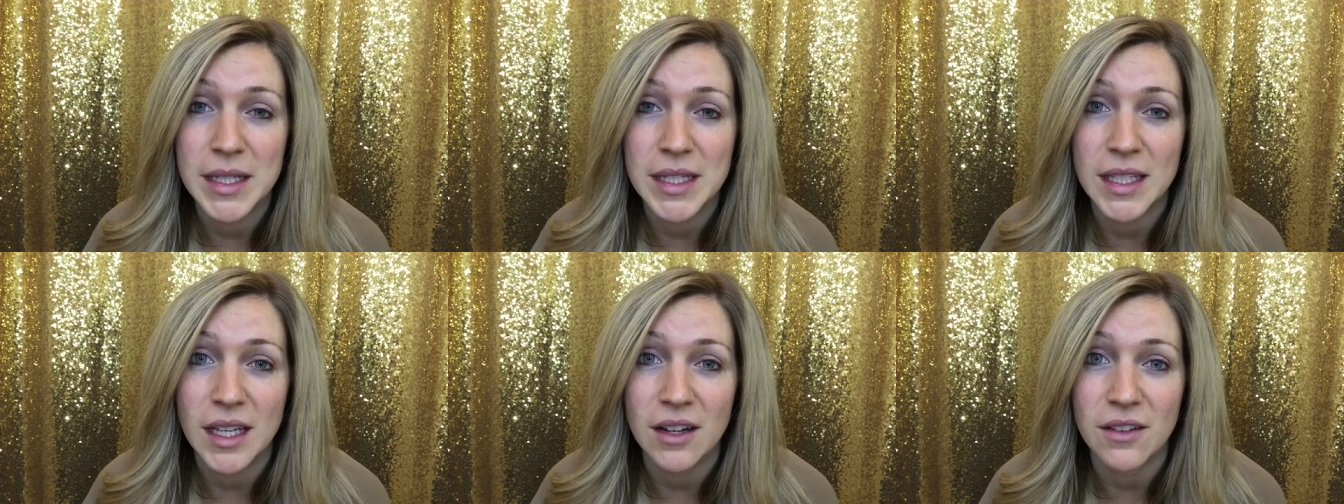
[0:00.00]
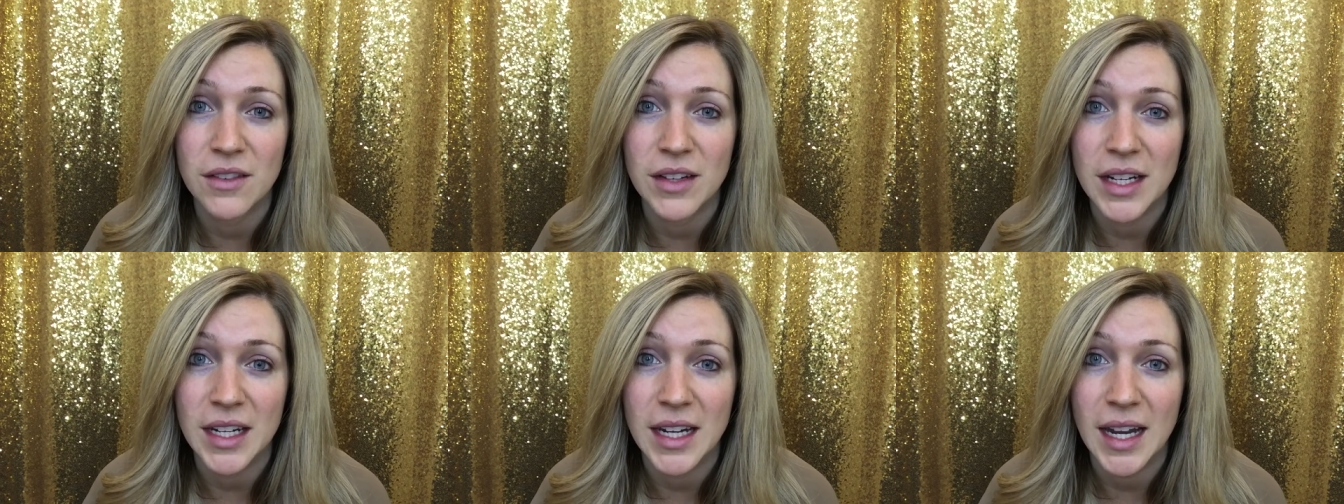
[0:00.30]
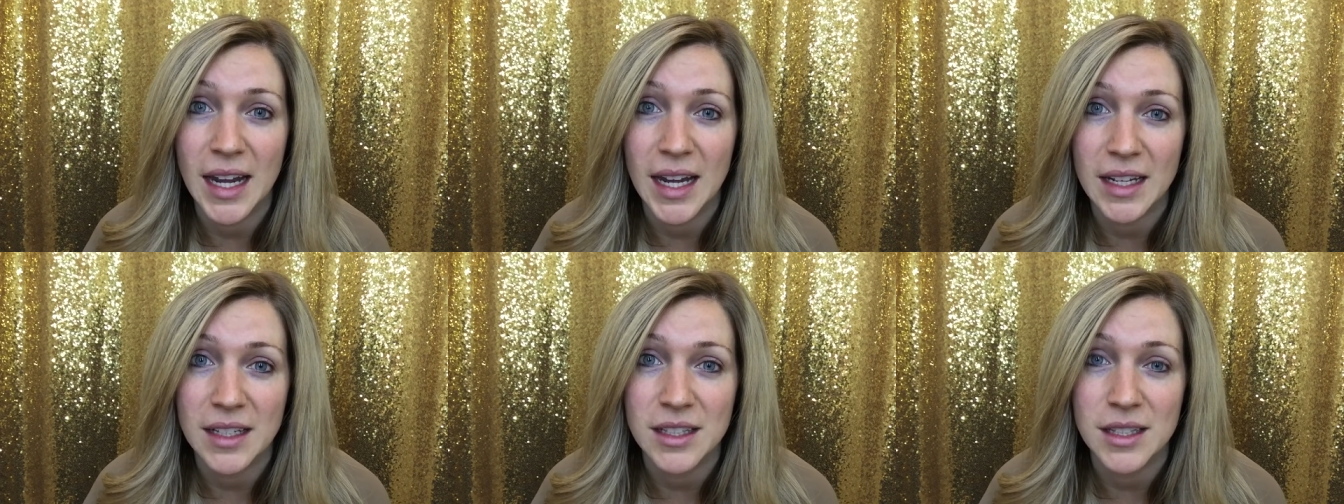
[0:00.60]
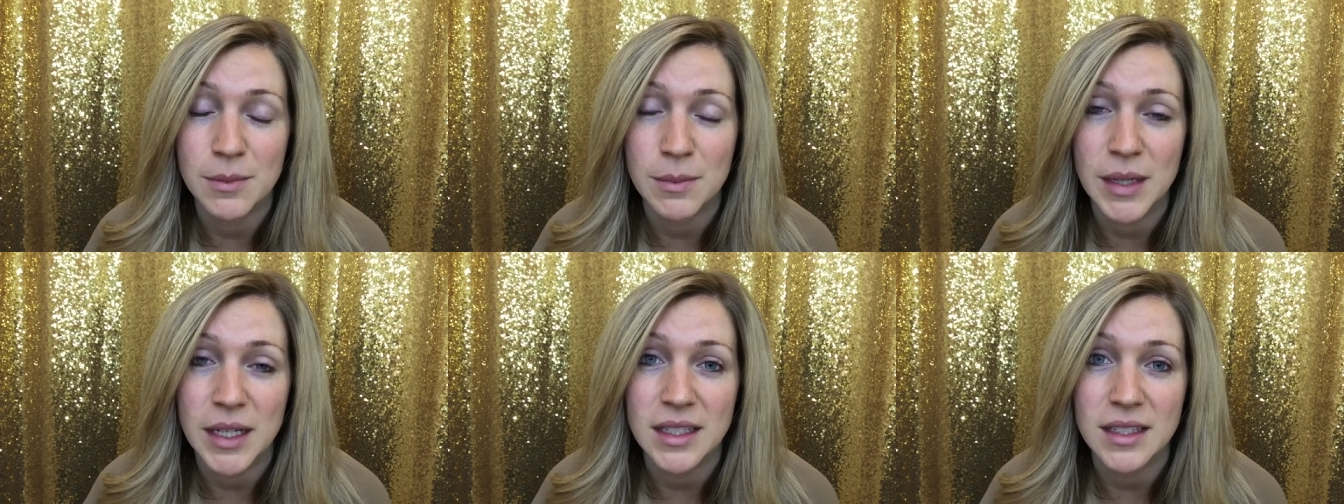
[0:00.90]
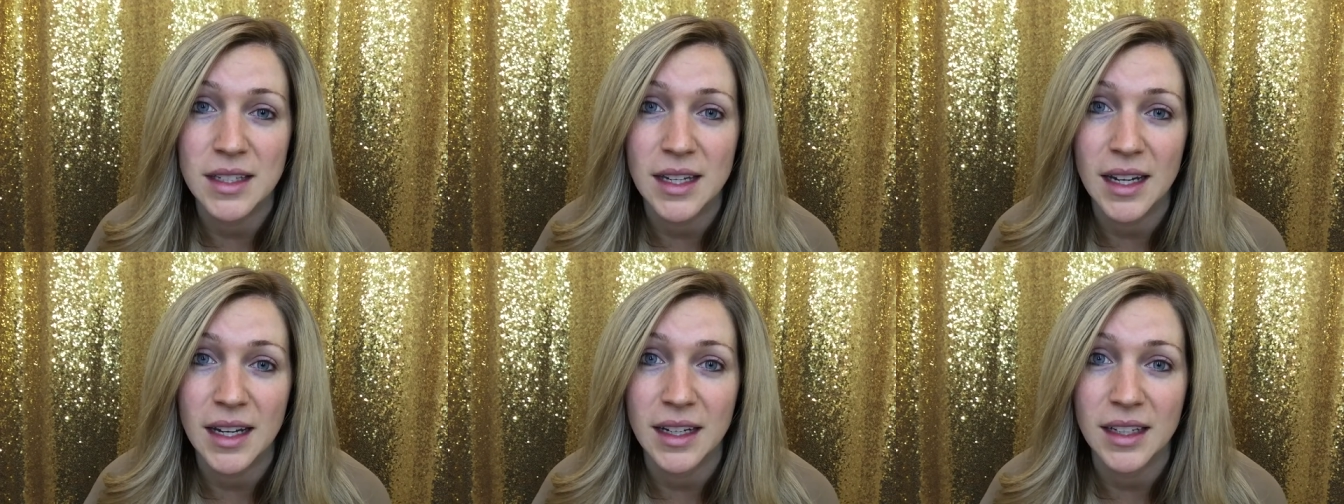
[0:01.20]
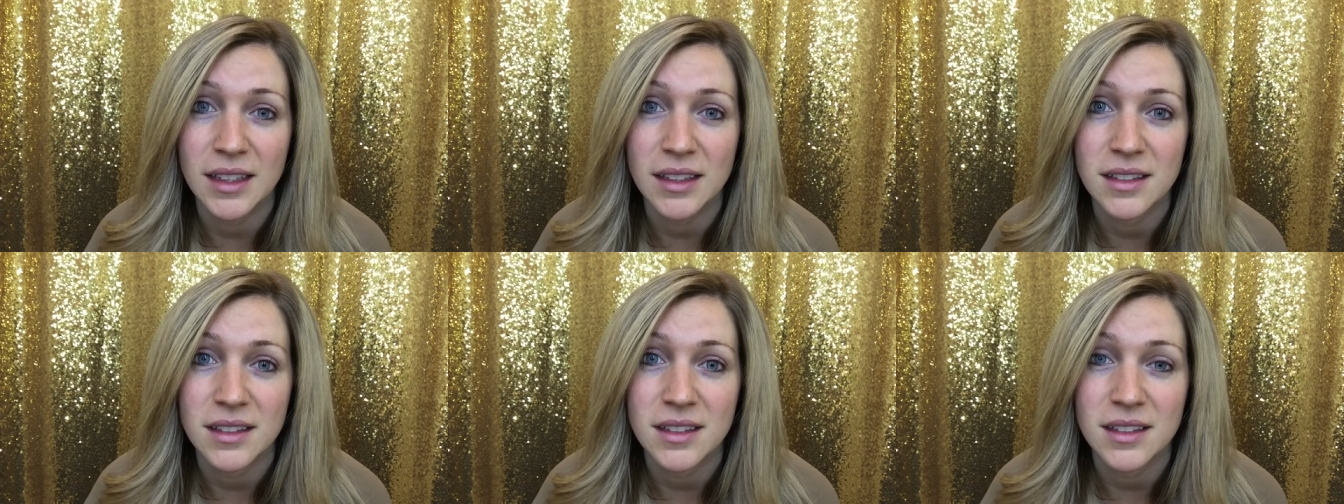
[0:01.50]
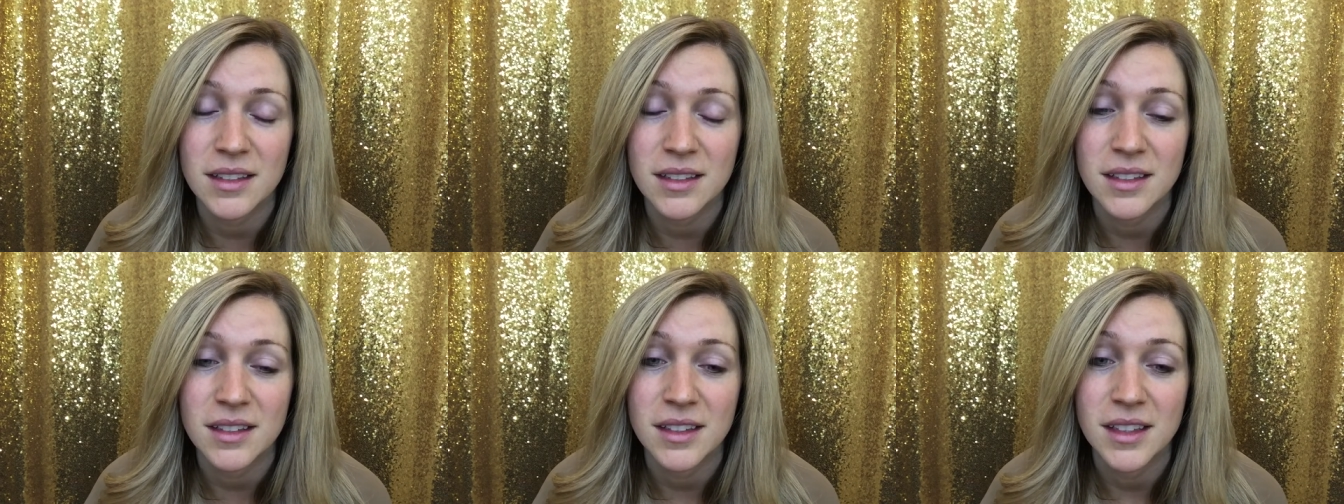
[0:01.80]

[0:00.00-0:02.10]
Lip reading: instead of an enhancement, and